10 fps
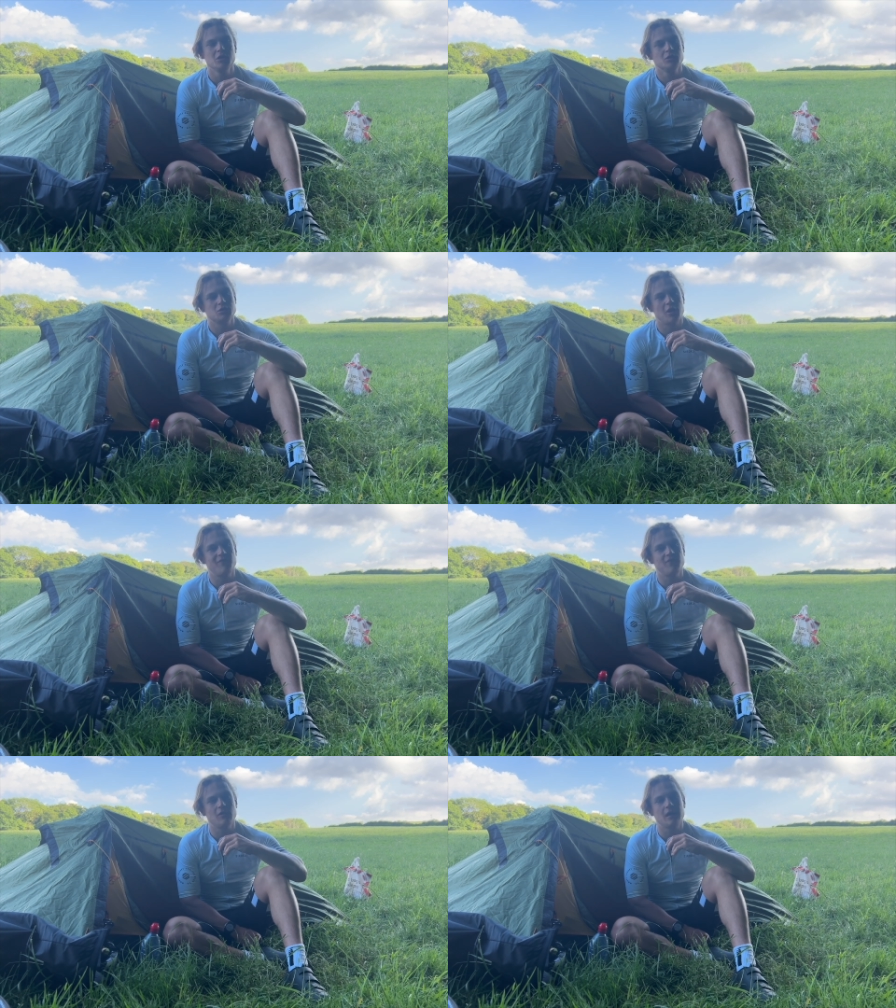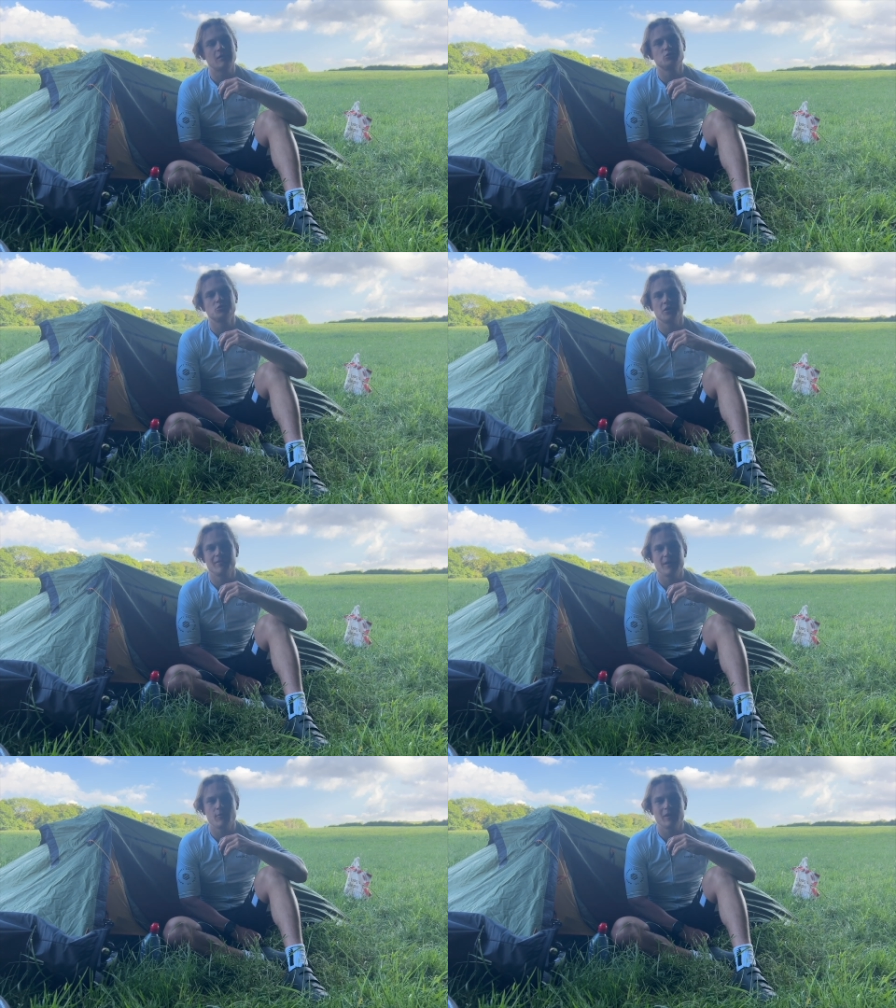So I feel like I'm just going to
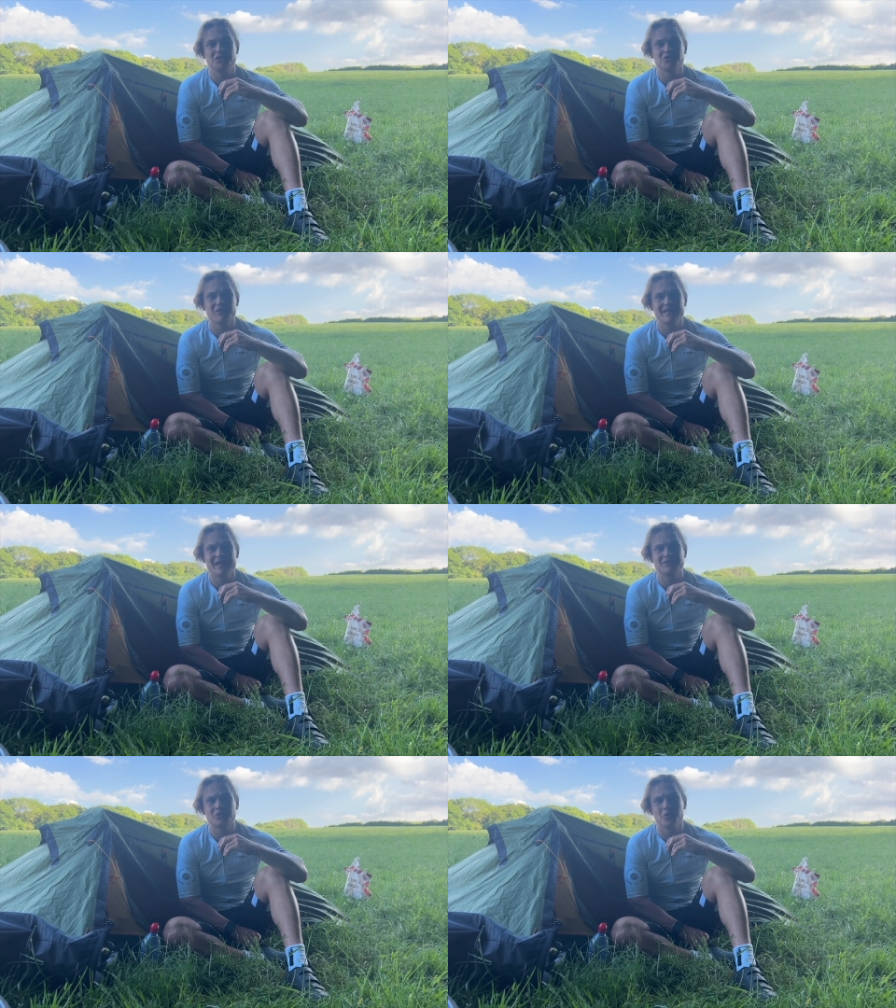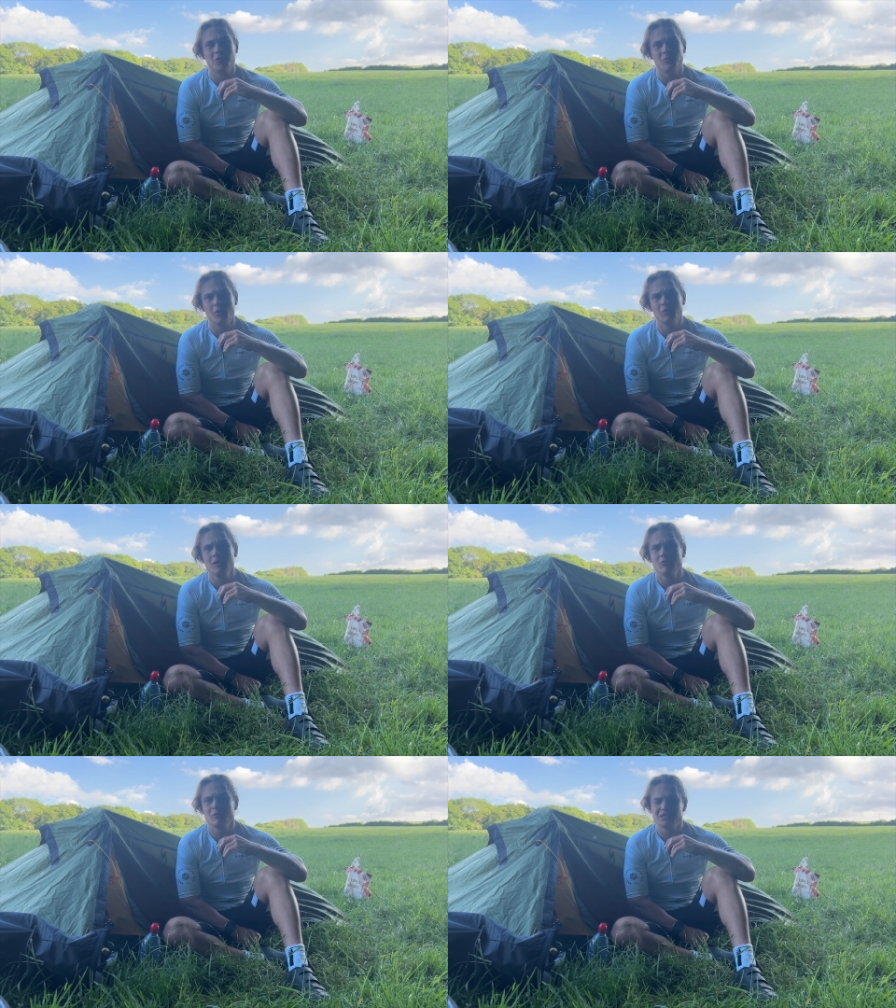make my way straight down to Cornwall,
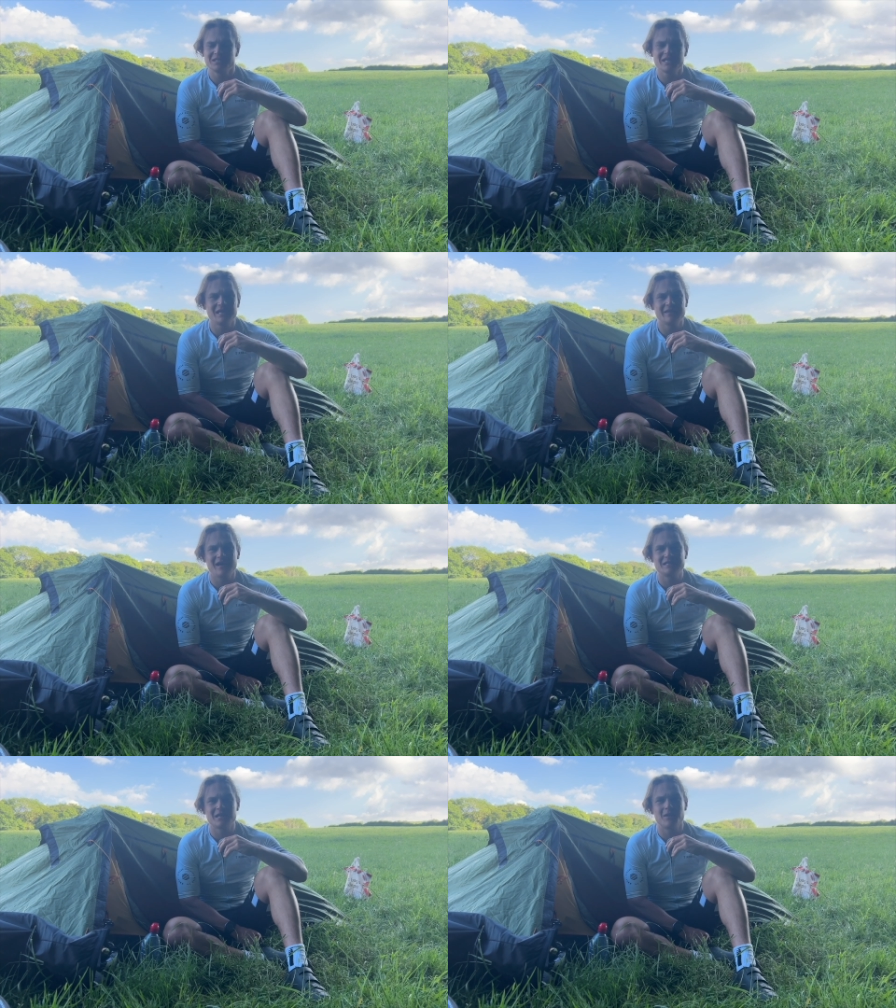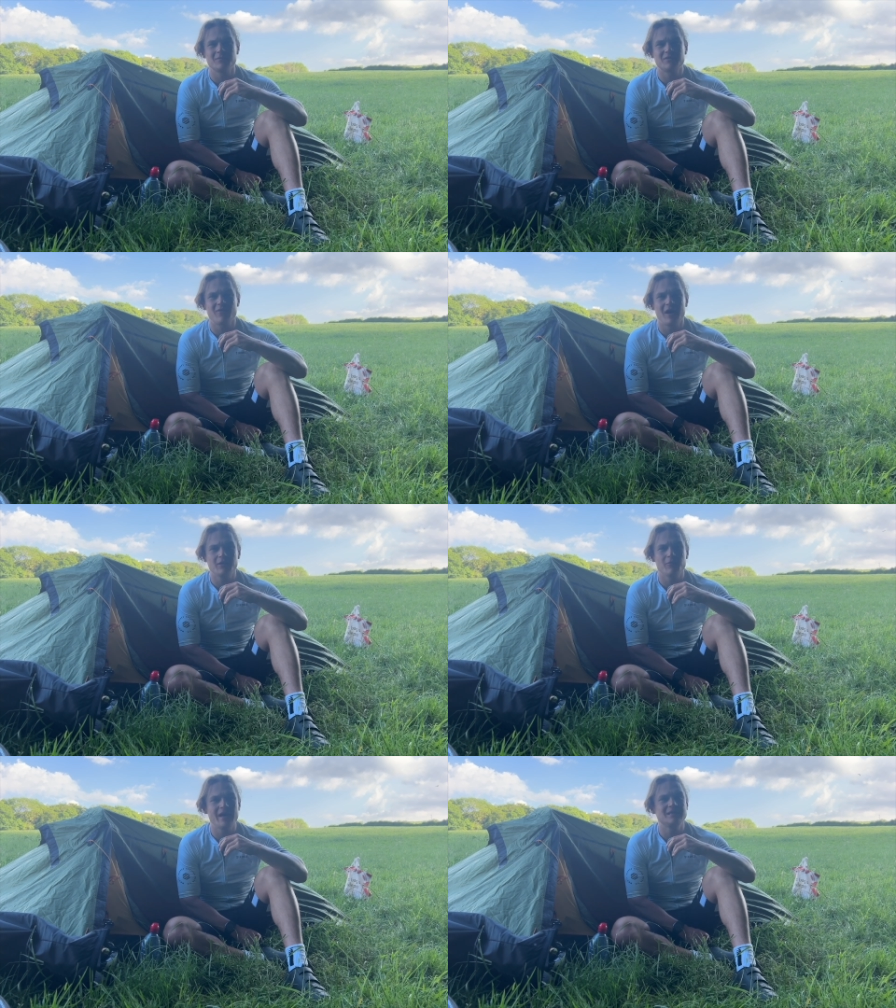which is still a 90 kilometre ride
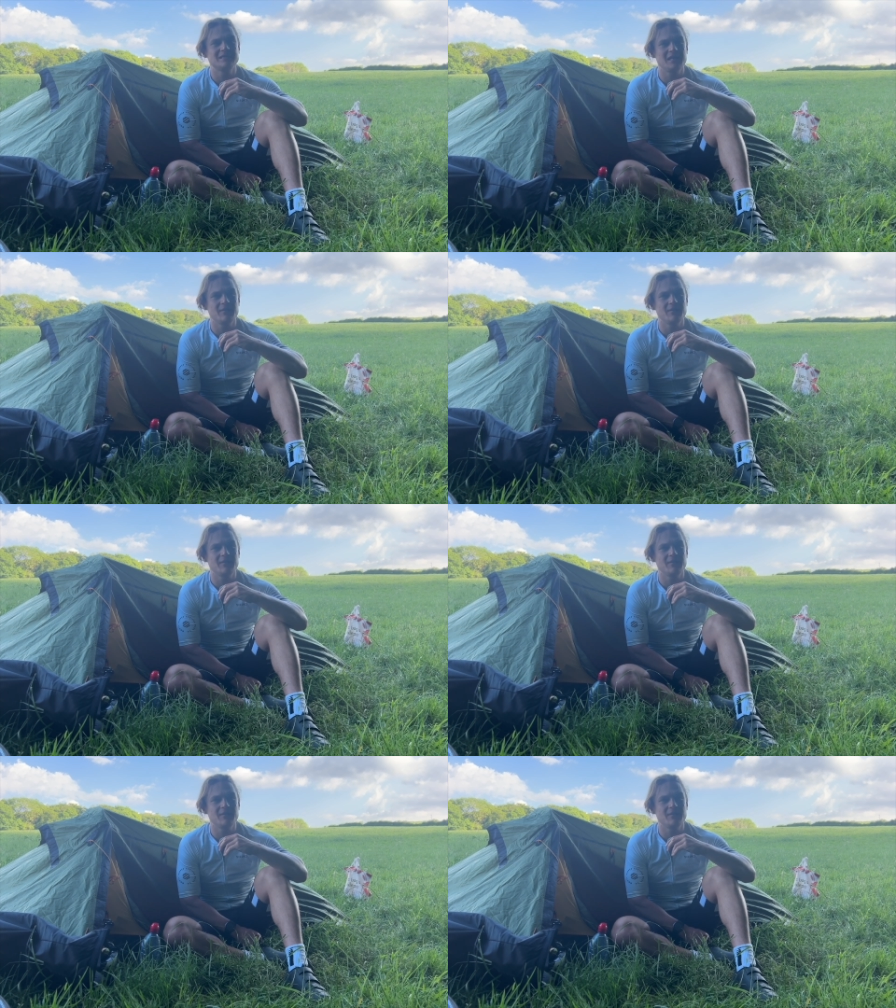away, still a